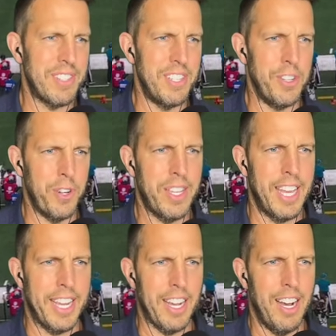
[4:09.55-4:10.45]
This new
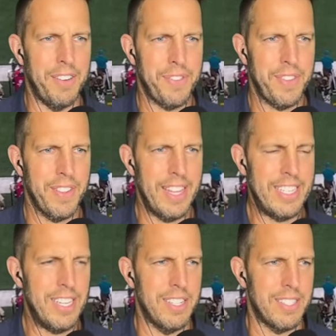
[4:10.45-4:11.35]
kickoff.
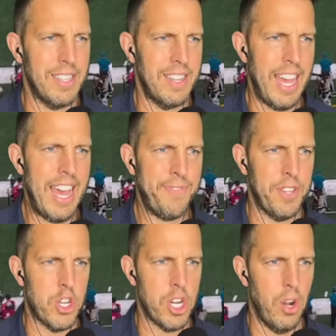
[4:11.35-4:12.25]
They have
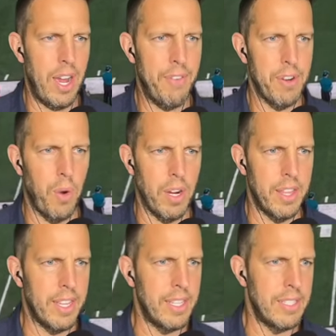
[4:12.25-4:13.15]
to show every one of
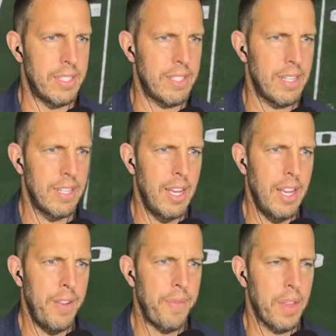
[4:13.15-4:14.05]
these.
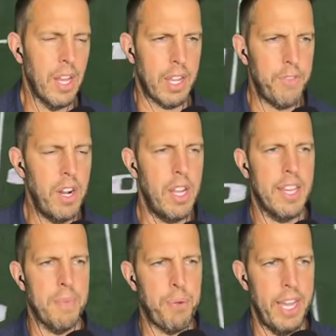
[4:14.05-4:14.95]
Look, if you don't like
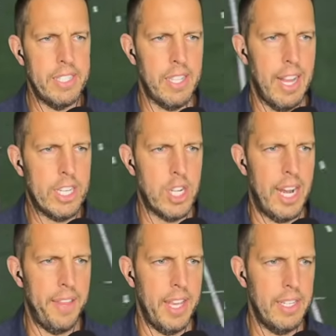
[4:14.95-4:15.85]
the play selection
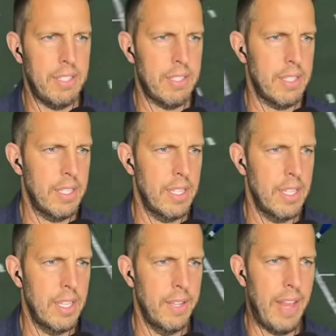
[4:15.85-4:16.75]
on these
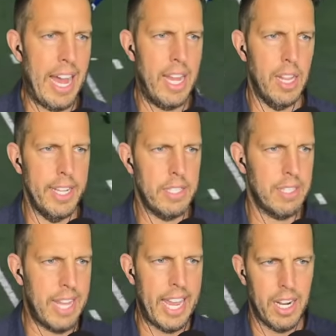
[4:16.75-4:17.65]
highlights,
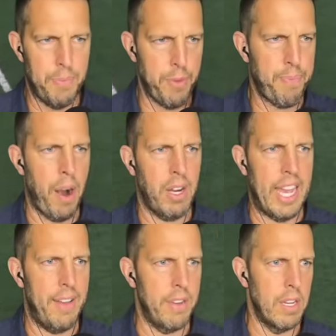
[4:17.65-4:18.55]
take it up with Park
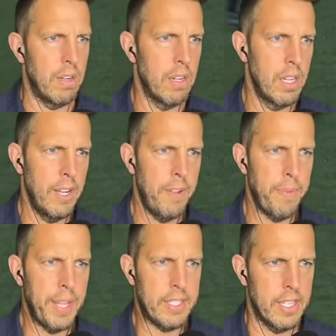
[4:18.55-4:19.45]
Avenue.
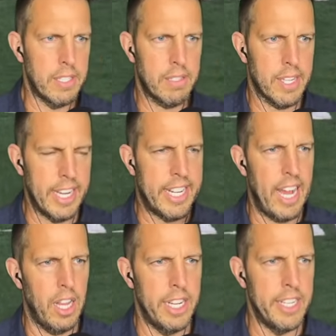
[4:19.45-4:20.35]
This is
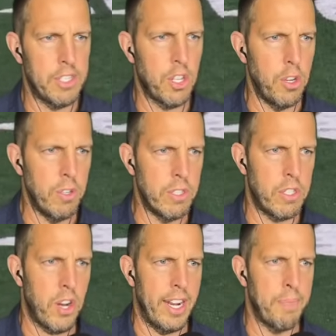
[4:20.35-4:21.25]
Goodell and his goons
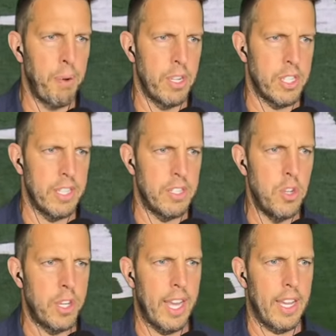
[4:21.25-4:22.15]
trying to push this
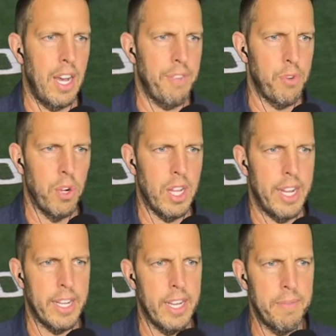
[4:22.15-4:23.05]
new kickoff rule
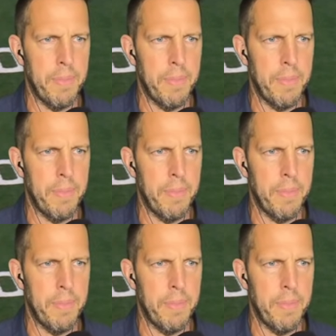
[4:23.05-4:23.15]
on you.